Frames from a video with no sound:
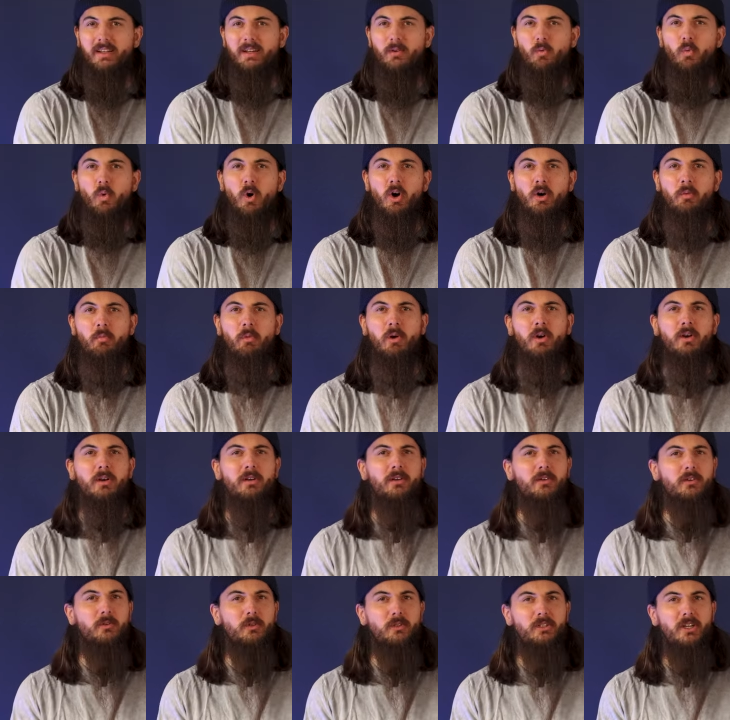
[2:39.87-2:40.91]
like
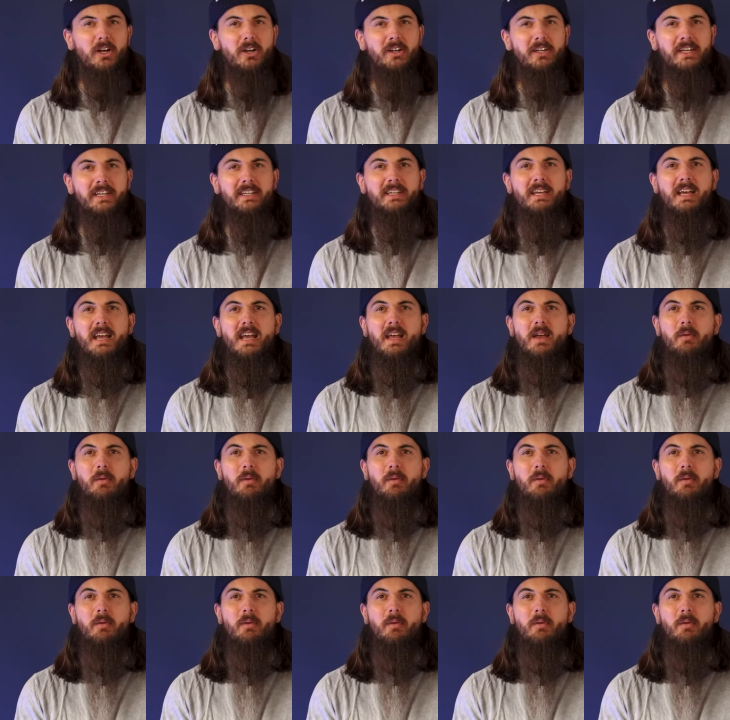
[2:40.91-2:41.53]
Walmart or Target,